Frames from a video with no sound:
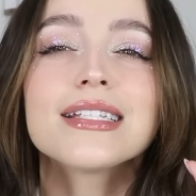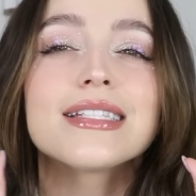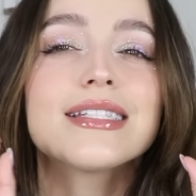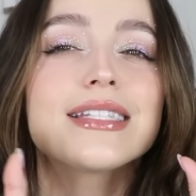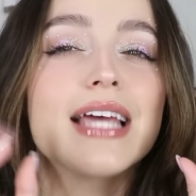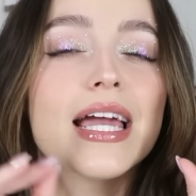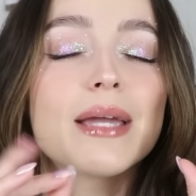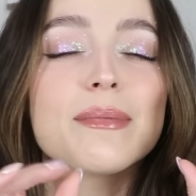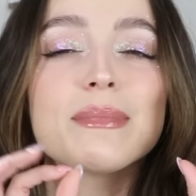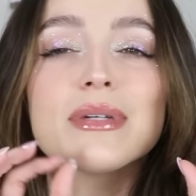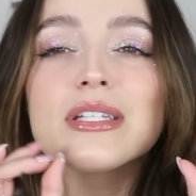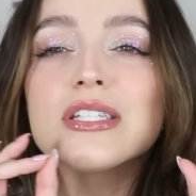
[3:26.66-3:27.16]

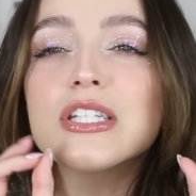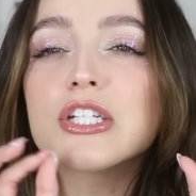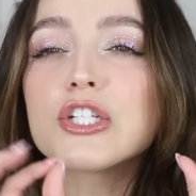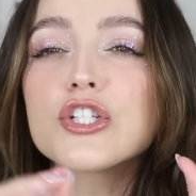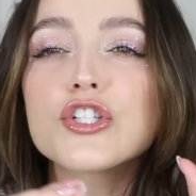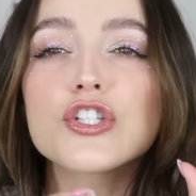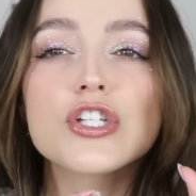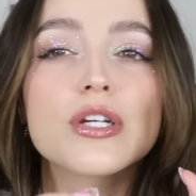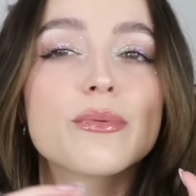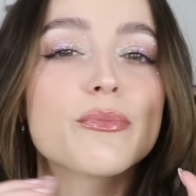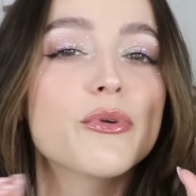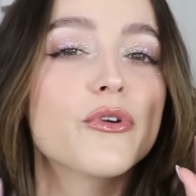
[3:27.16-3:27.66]
diamondy
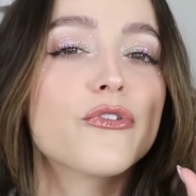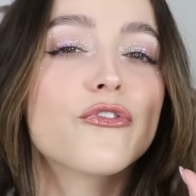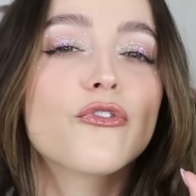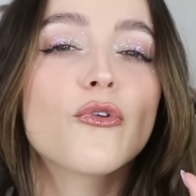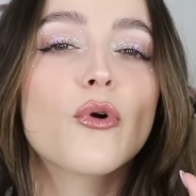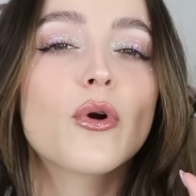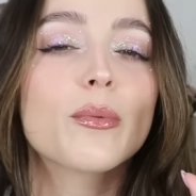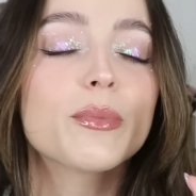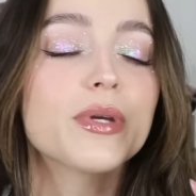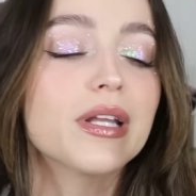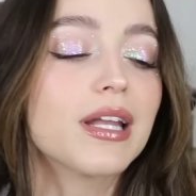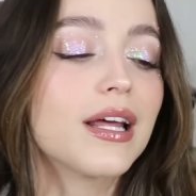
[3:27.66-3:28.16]
shimmer
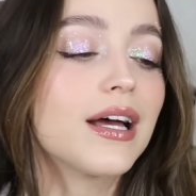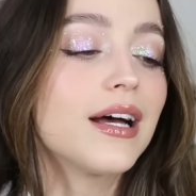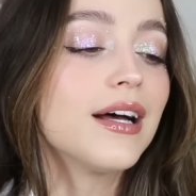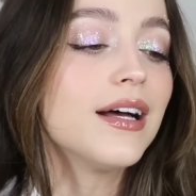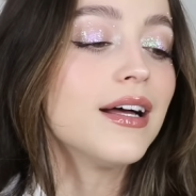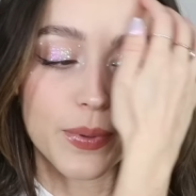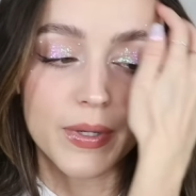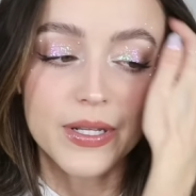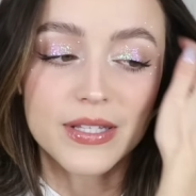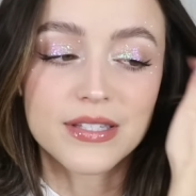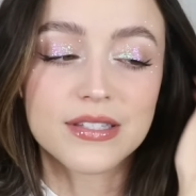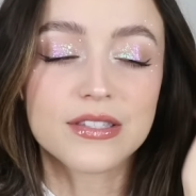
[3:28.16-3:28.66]
formula,
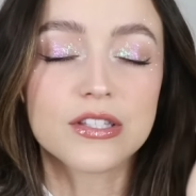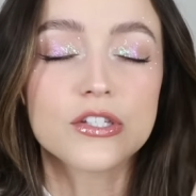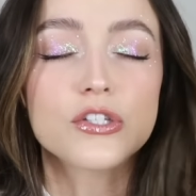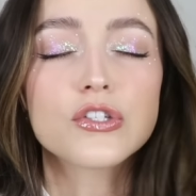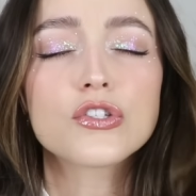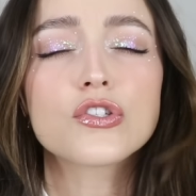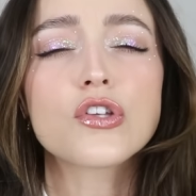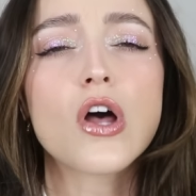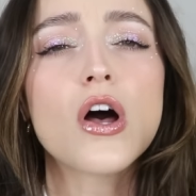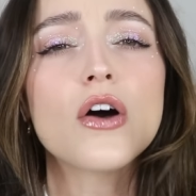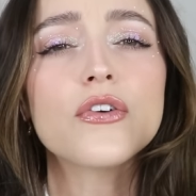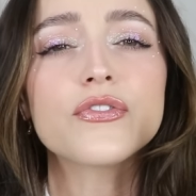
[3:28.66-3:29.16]
but it's the
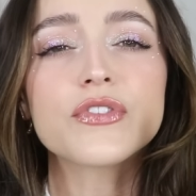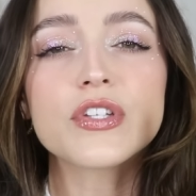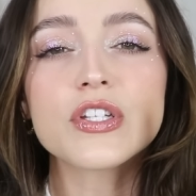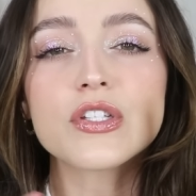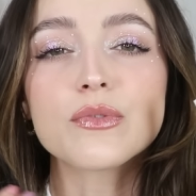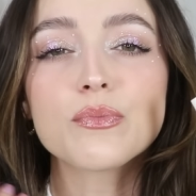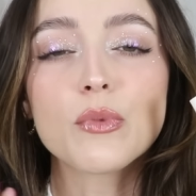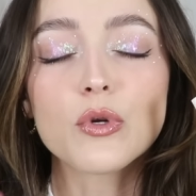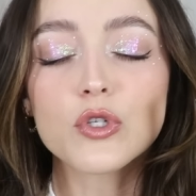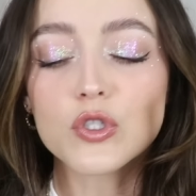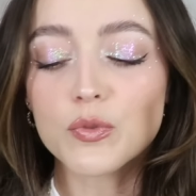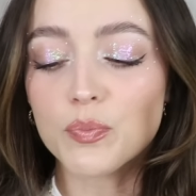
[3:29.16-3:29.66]

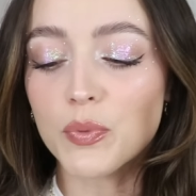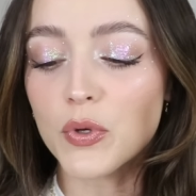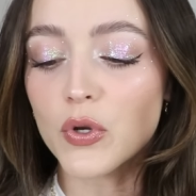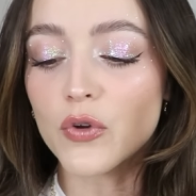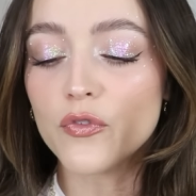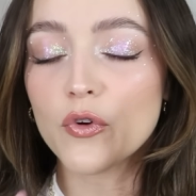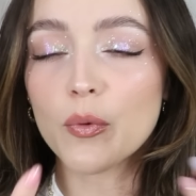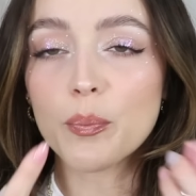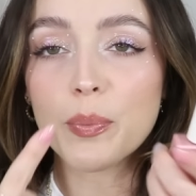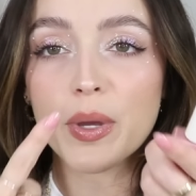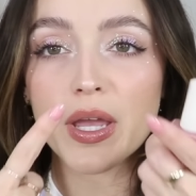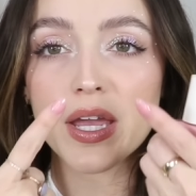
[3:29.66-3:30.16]
softest, most
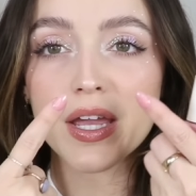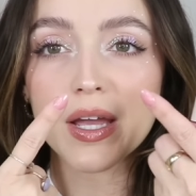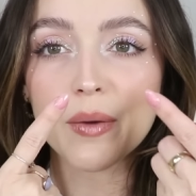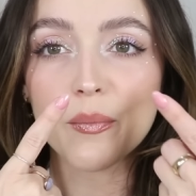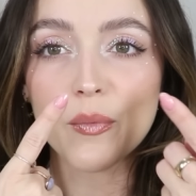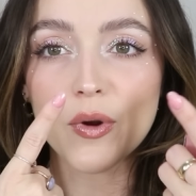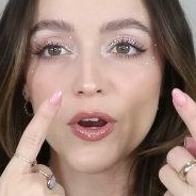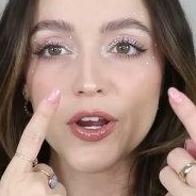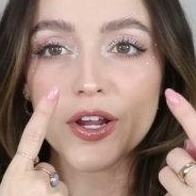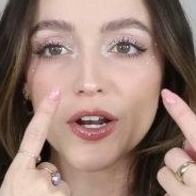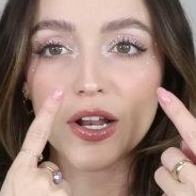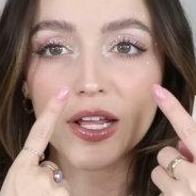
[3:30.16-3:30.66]
beautiful pink. I'm
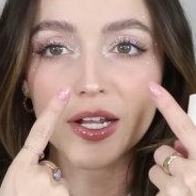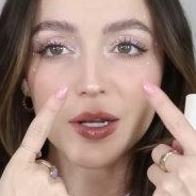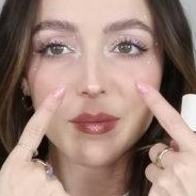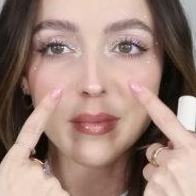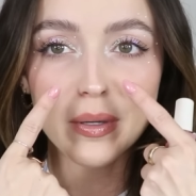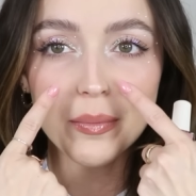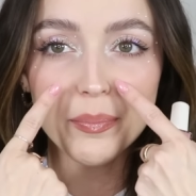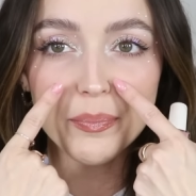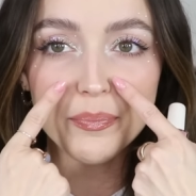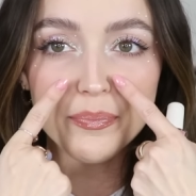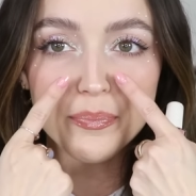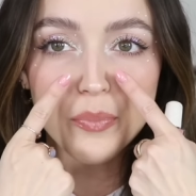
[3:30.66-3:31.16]
wearing it like on
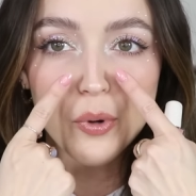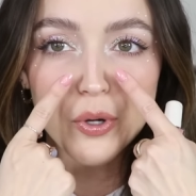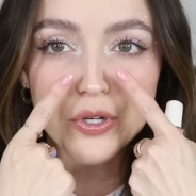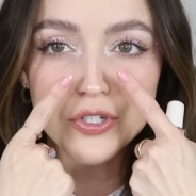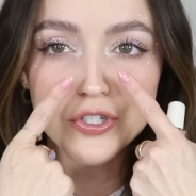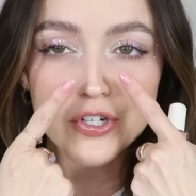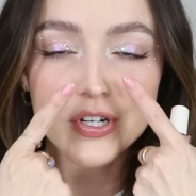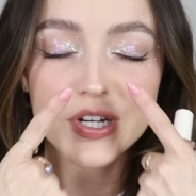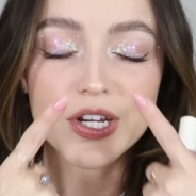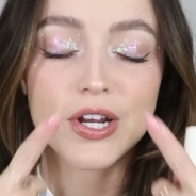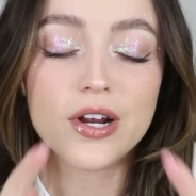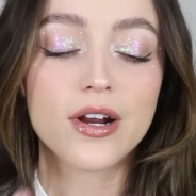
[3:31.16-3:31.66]
my
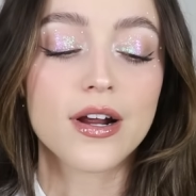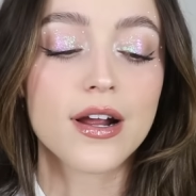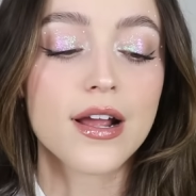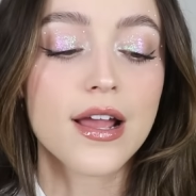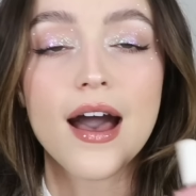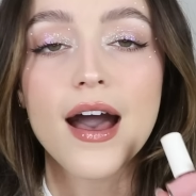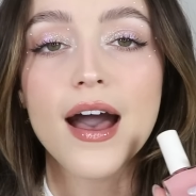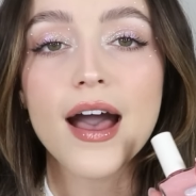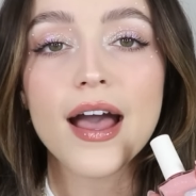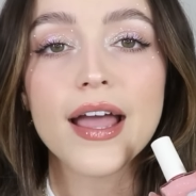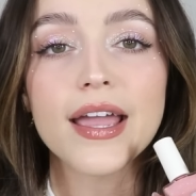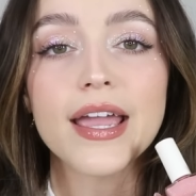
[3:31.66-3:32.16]
pointer here.
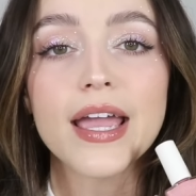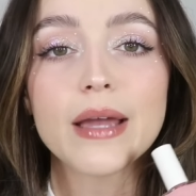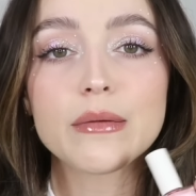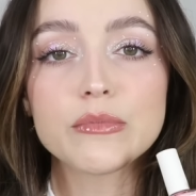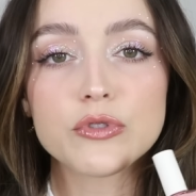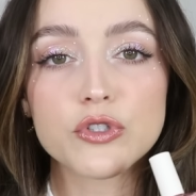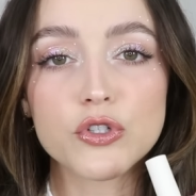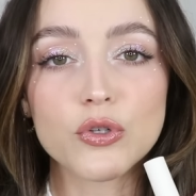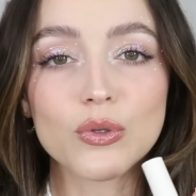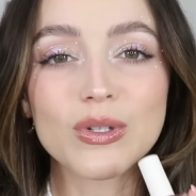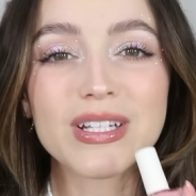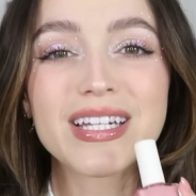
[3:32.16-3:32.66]
I
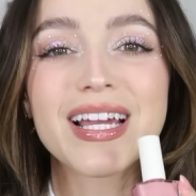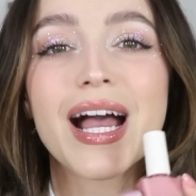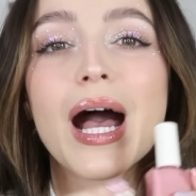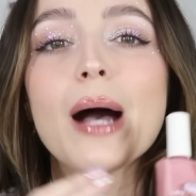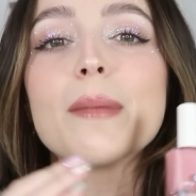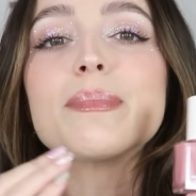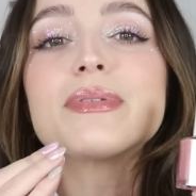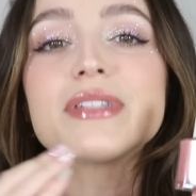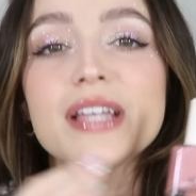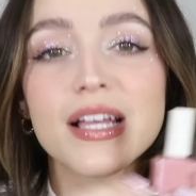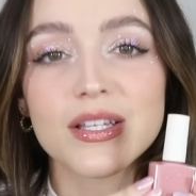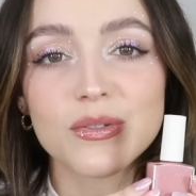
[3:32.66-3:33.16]
am truly
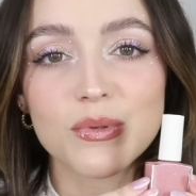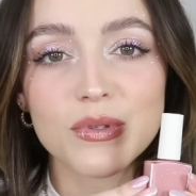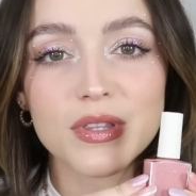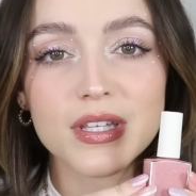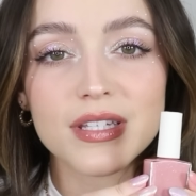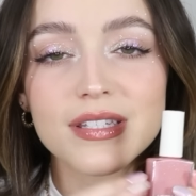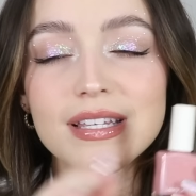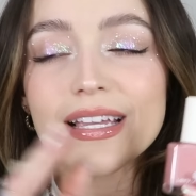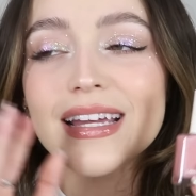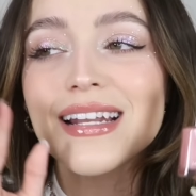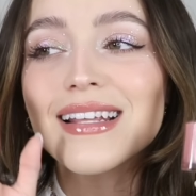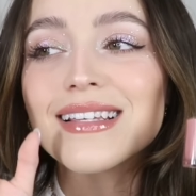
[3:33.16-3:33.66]
obsessed with
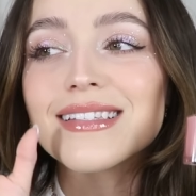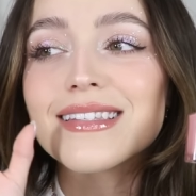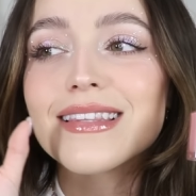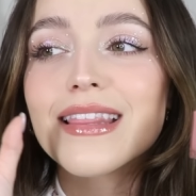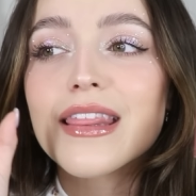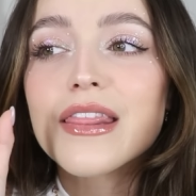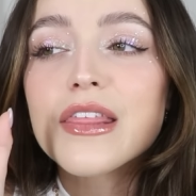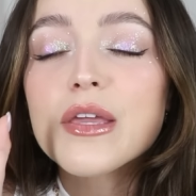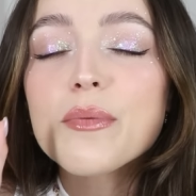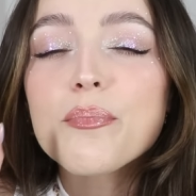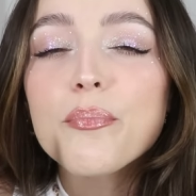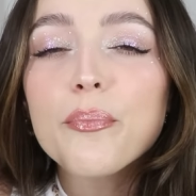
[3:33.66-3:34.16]
this. It is
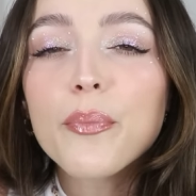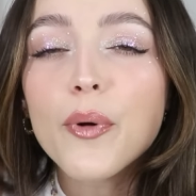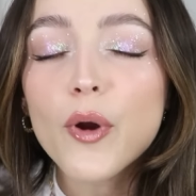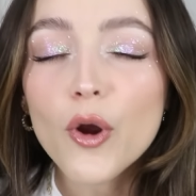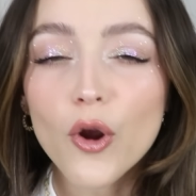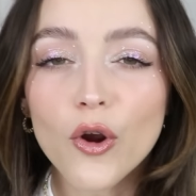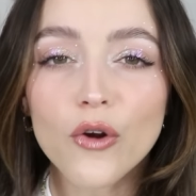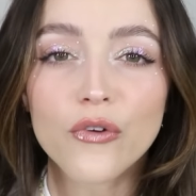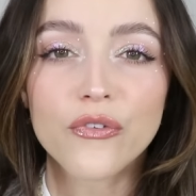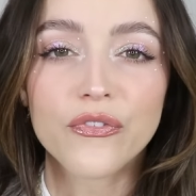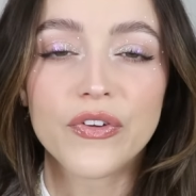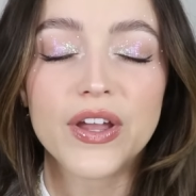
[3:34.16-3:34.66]
the
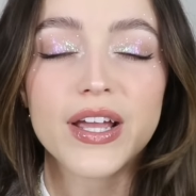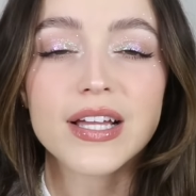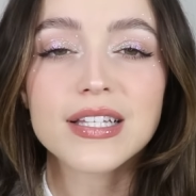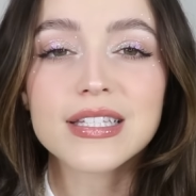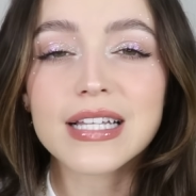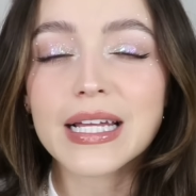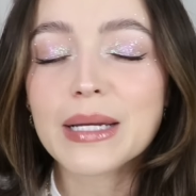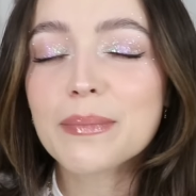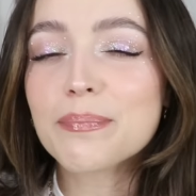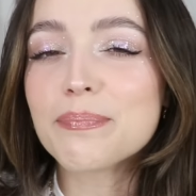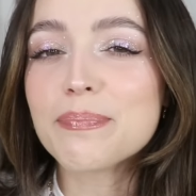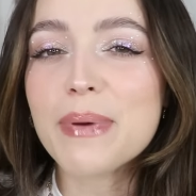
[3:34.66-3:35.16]
perfect
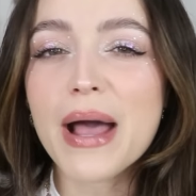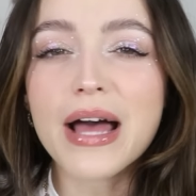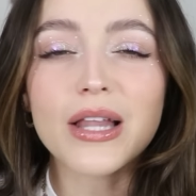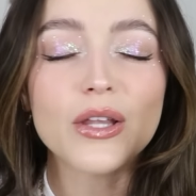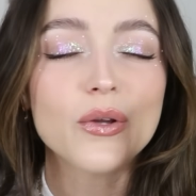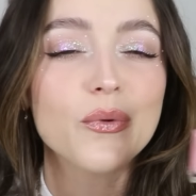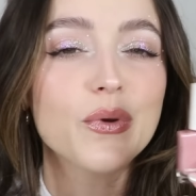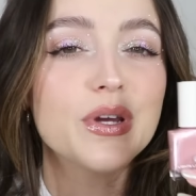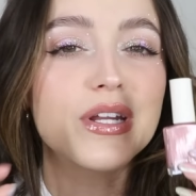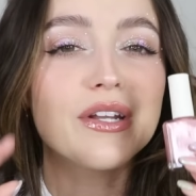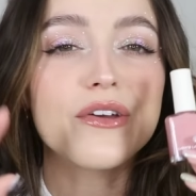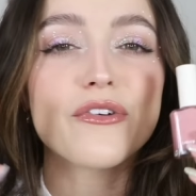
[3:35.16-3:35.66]
like
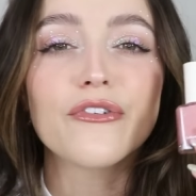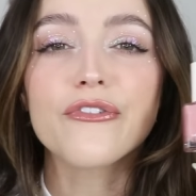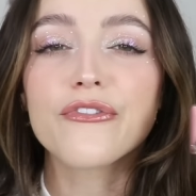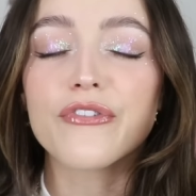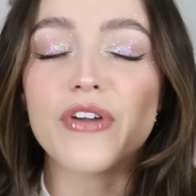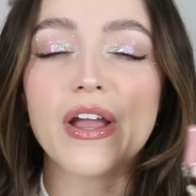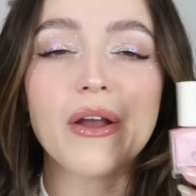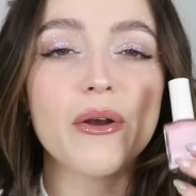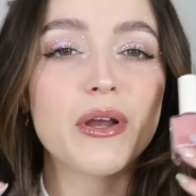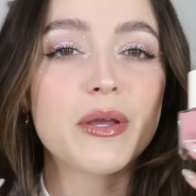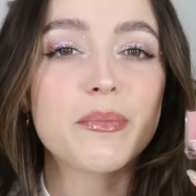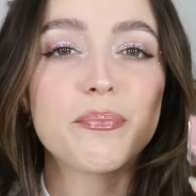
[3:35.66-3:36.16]
ballerina
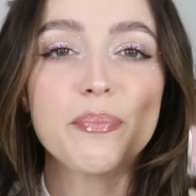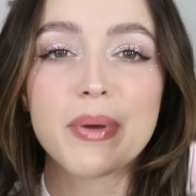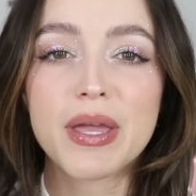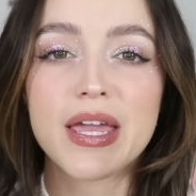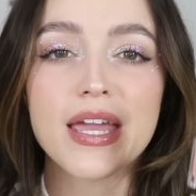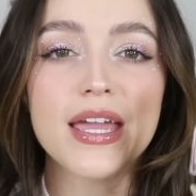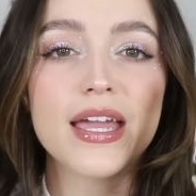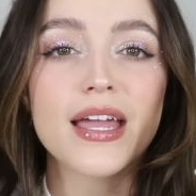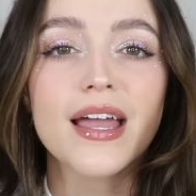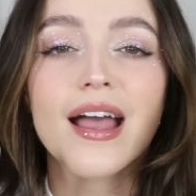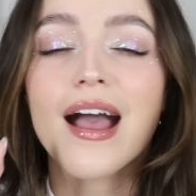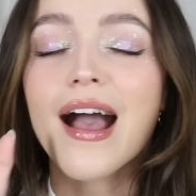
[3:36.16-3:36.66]
fairy
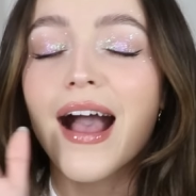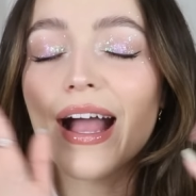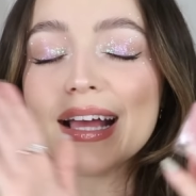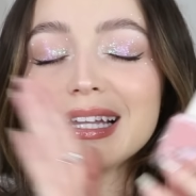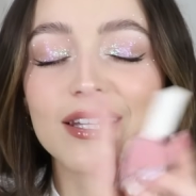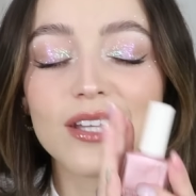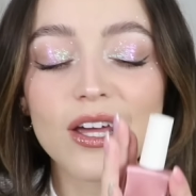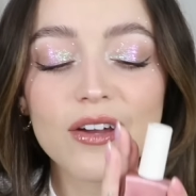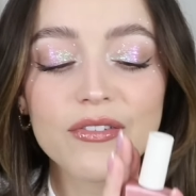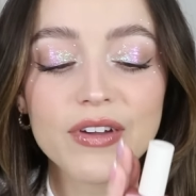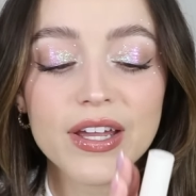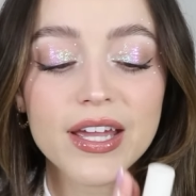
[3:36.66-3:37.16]
pink. I
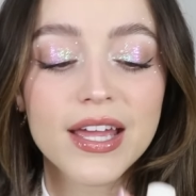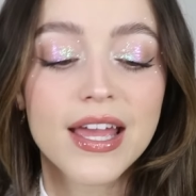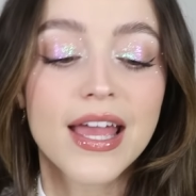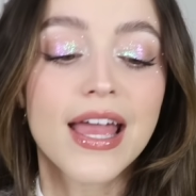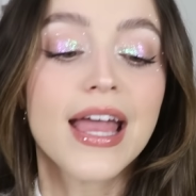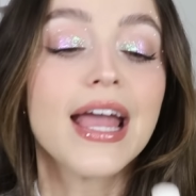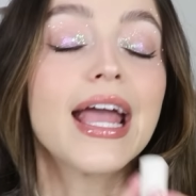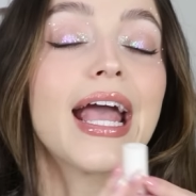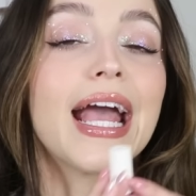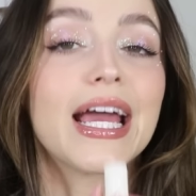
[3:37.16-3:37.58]
love it.